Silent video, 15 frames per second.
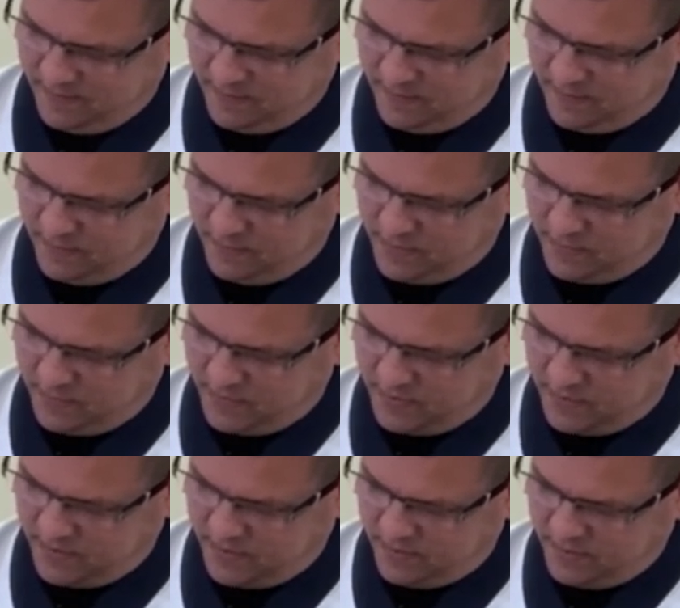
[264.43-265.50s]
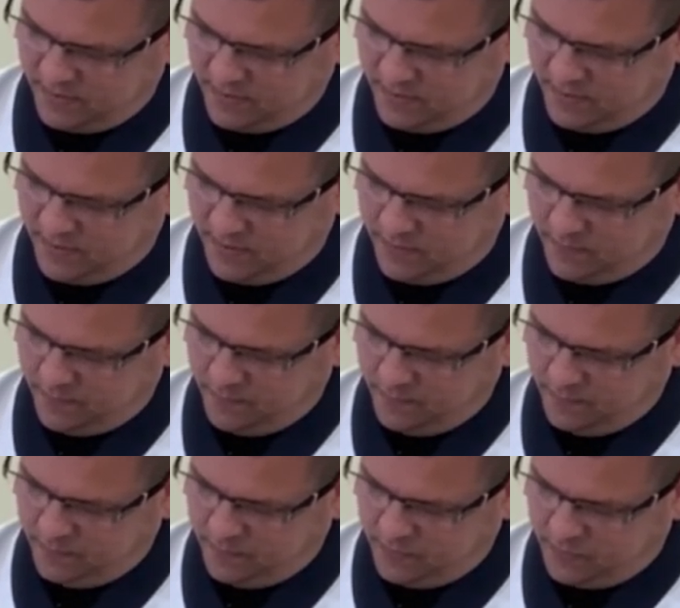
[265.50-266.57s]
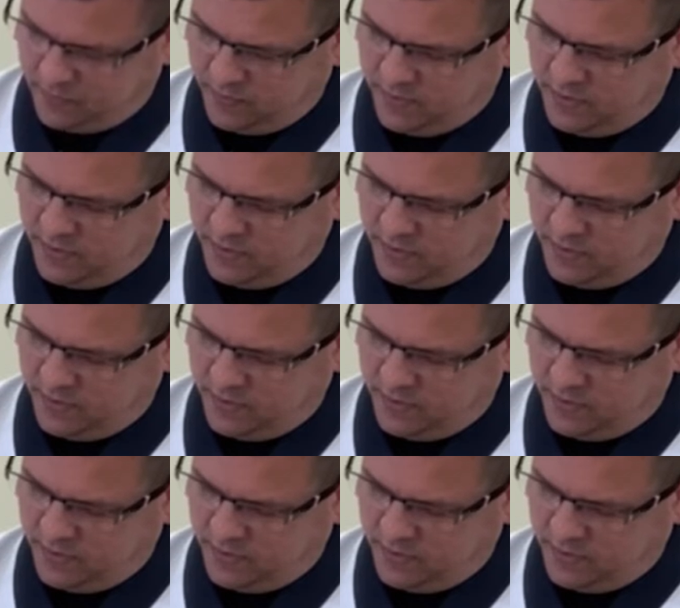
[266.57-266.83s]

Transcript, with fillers: oh, where was I? Oh, yeah. So,